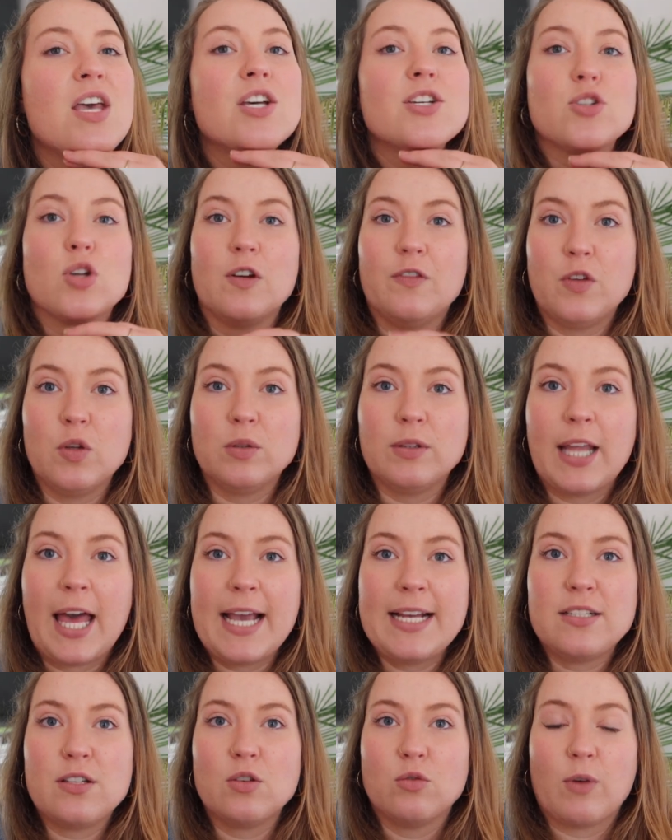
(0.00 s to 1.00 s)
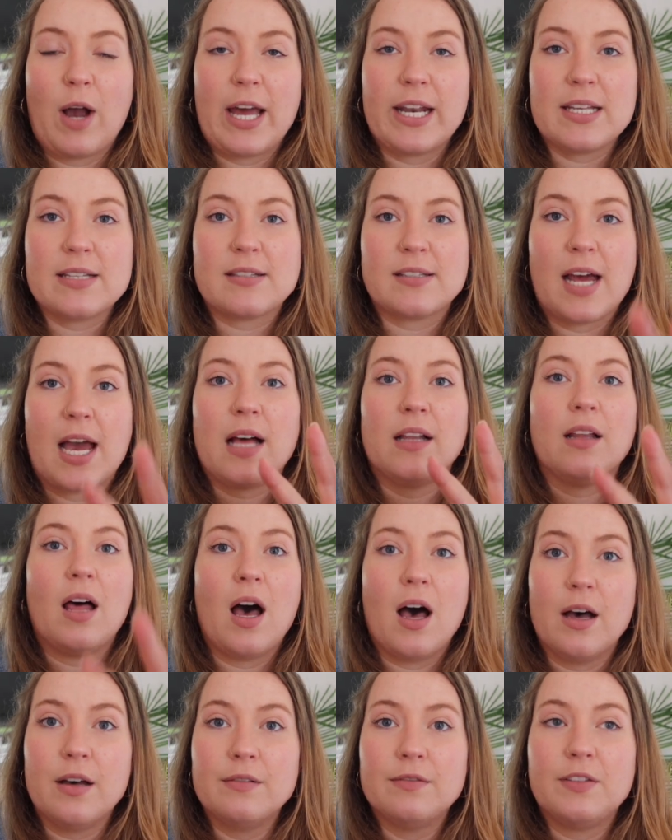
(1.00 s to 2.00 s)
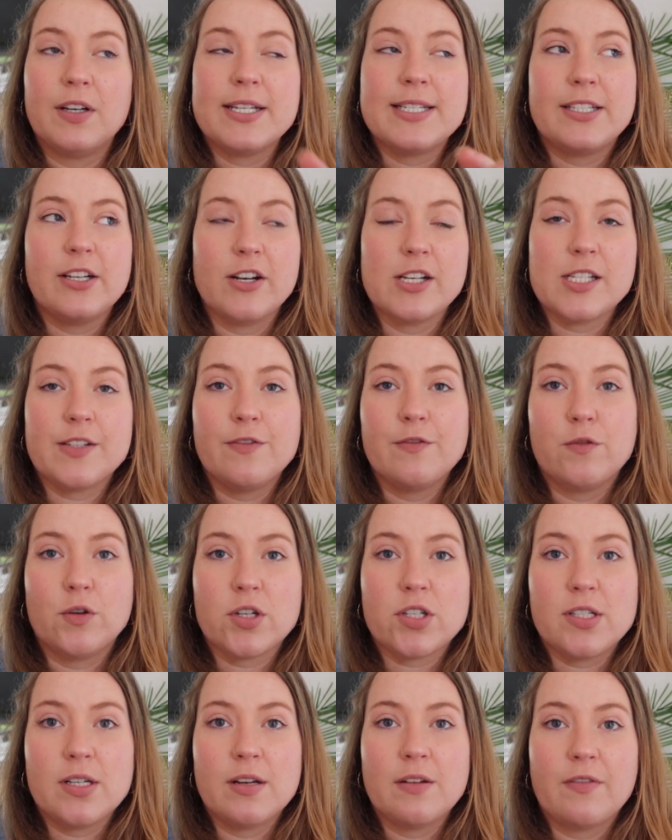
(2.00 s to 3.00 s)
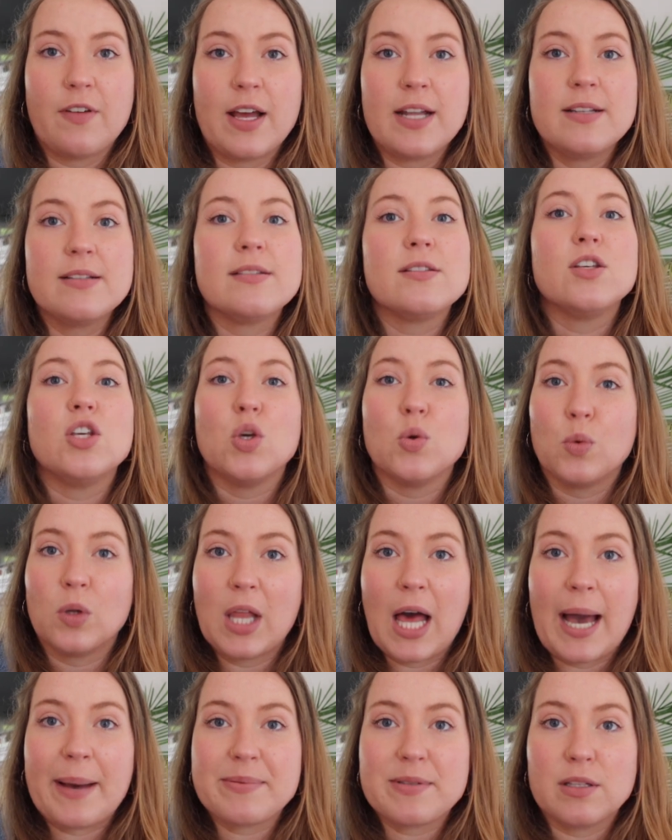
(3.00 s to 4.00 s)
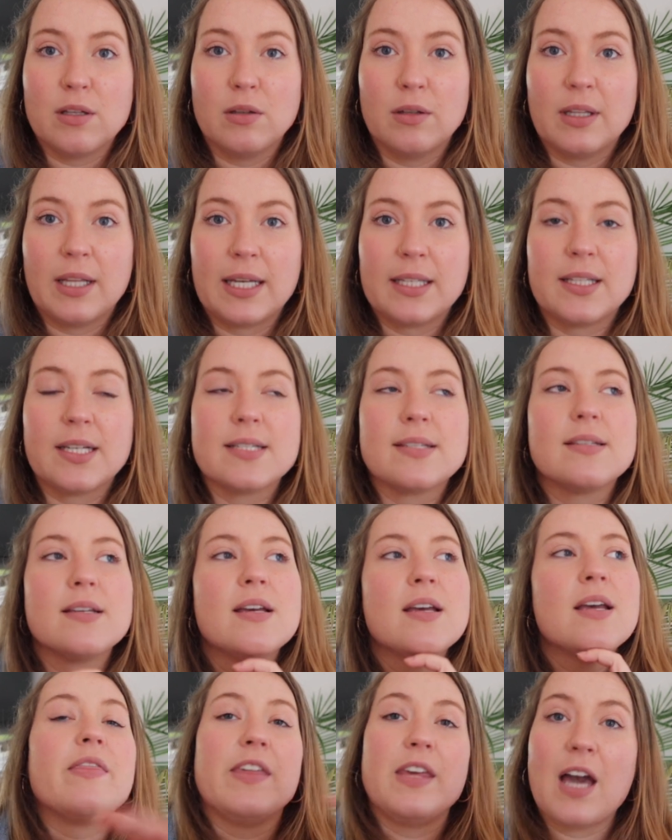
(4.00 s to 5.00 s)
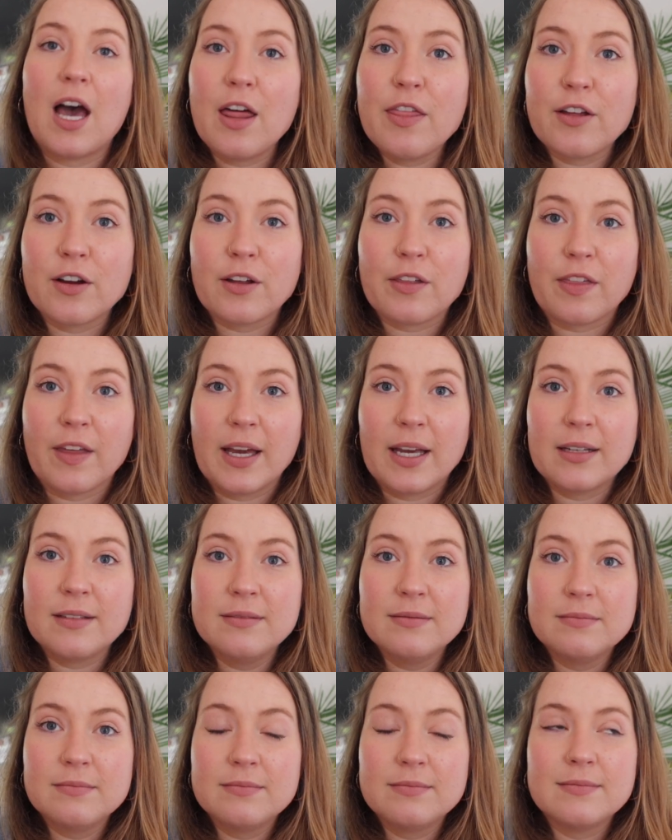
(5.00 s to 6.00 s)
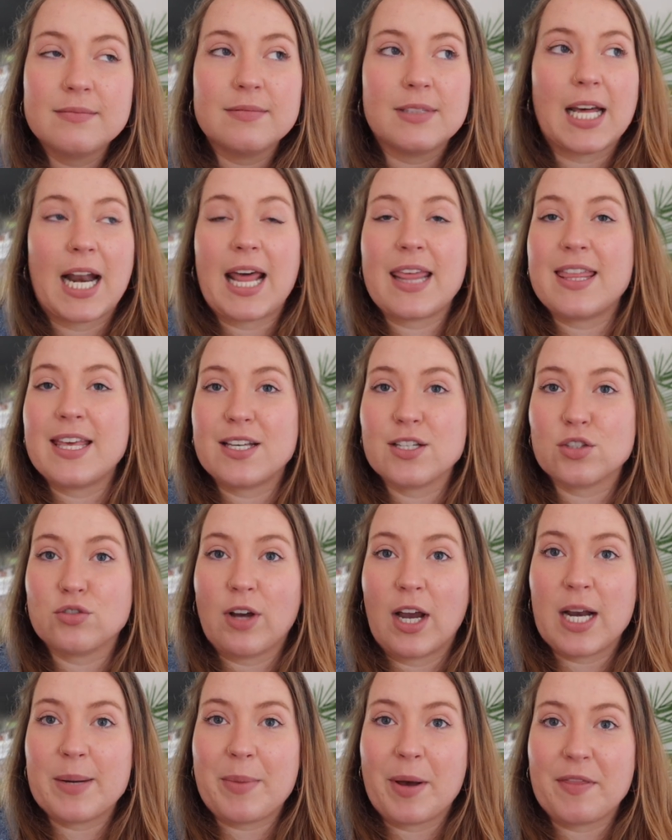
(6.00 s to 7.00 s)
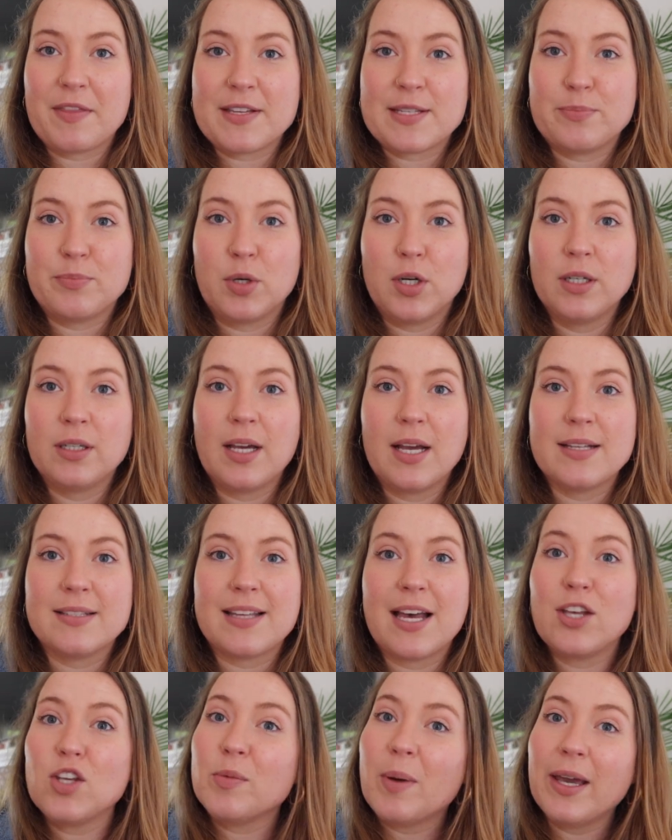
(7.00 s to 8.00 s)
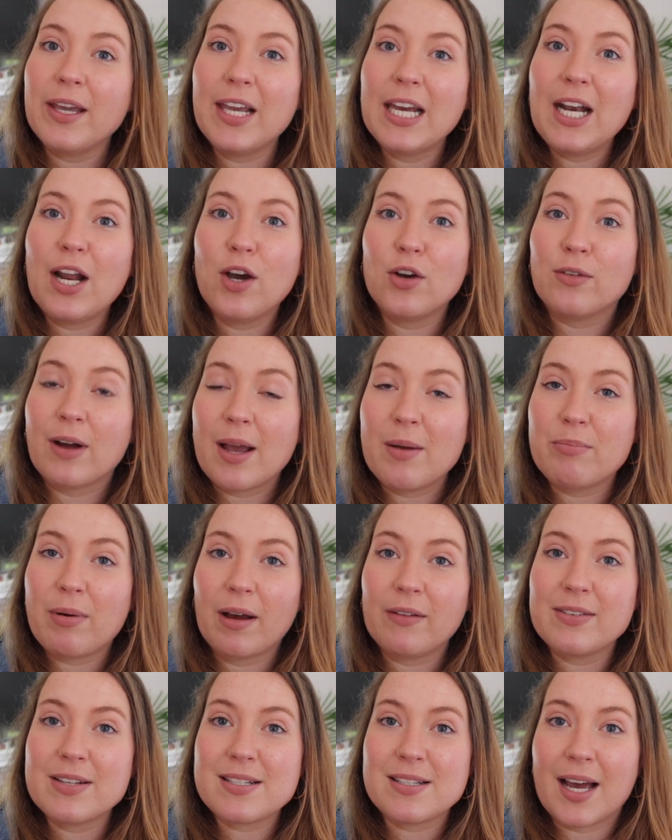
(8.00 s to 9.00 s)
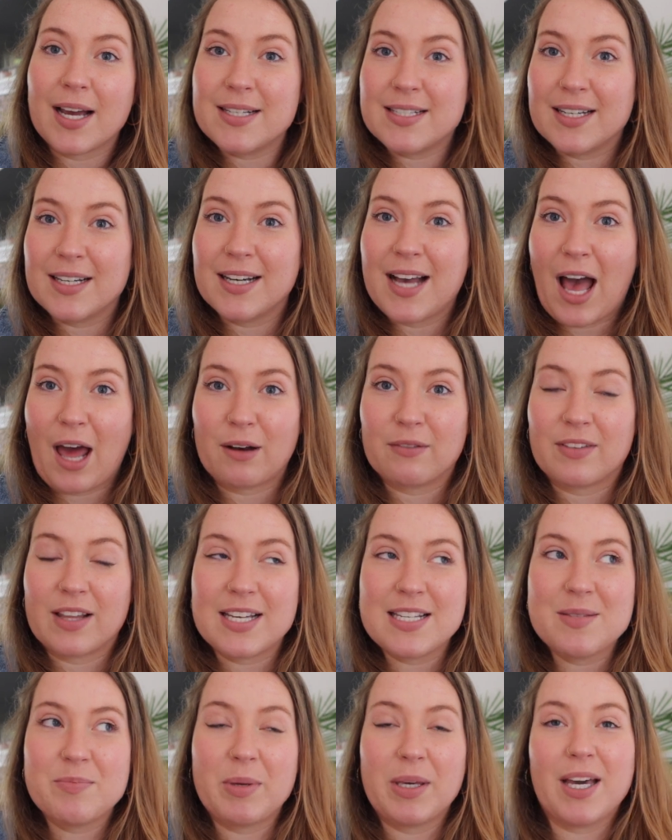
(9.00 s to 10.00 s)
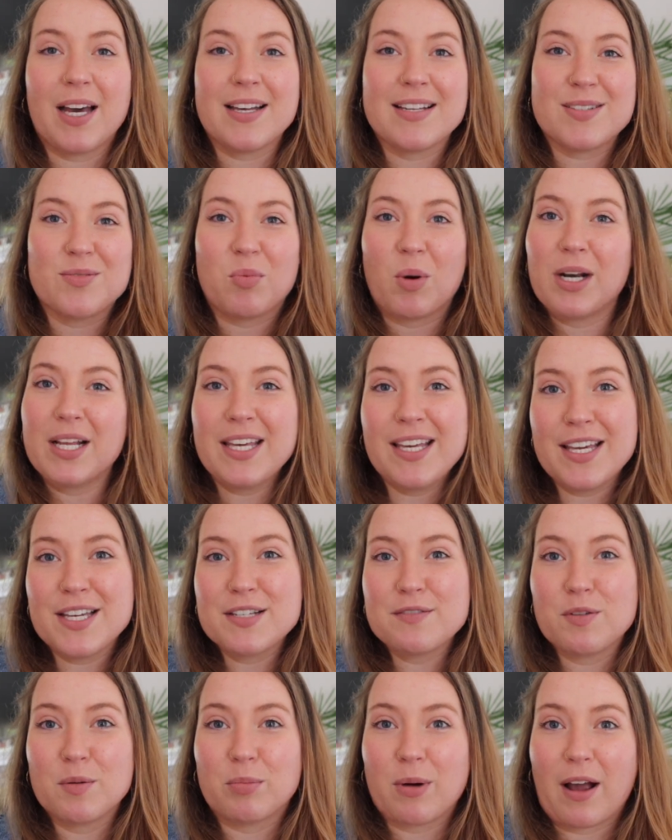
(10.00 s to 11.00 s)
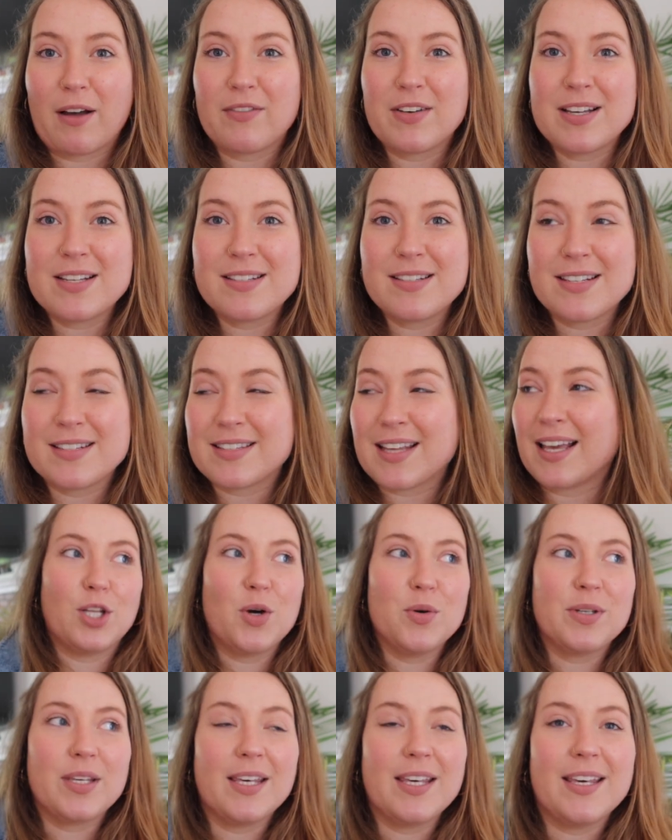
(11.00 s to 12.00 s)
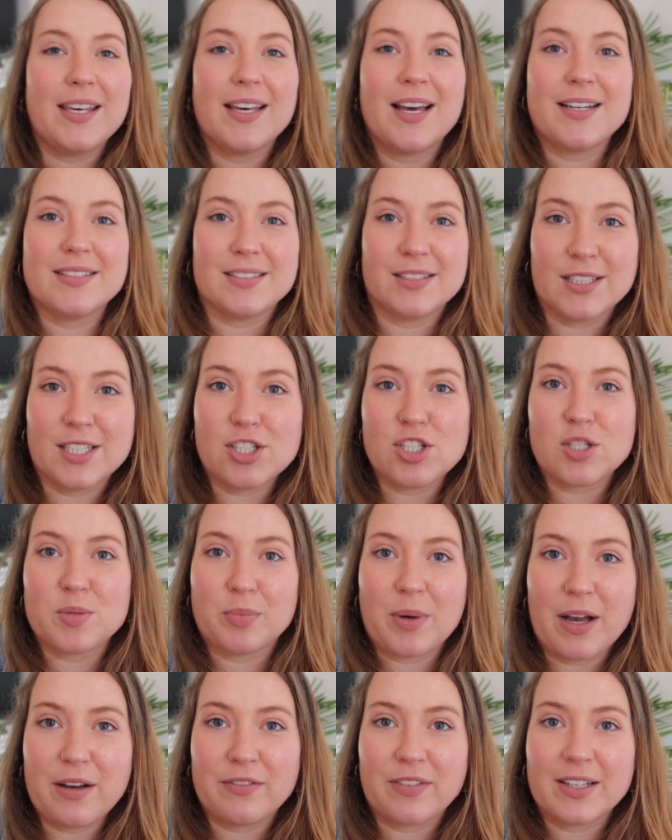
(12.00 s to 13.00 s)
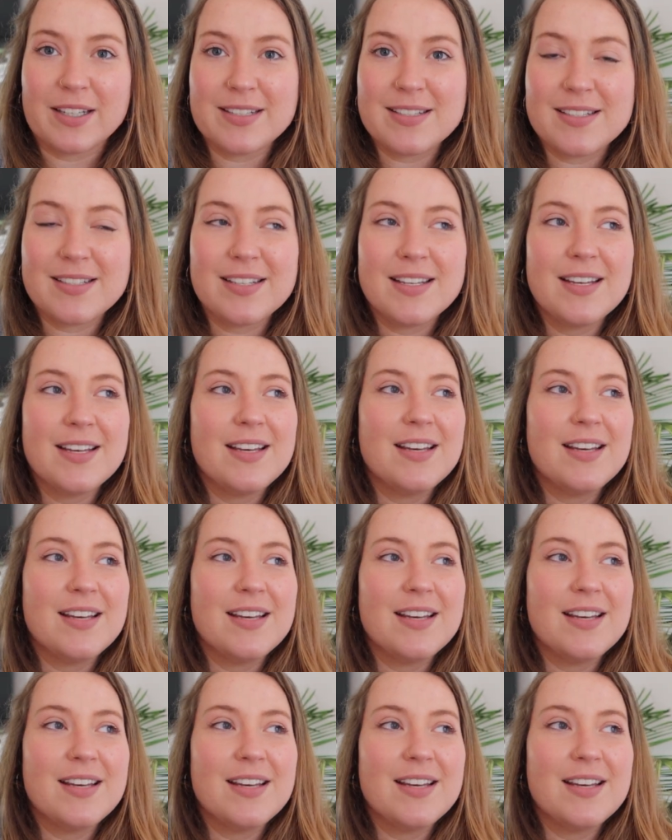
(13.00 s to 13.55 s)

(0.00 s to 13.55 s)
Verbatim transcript: So if you liked the writing style of A Series of Unfortunate Events, you will absolutely like this. The other thing that I think is great about this book is that you might get a great breakfast idea out of this because what he eats for breakfast is like low-key a delicious breakfast.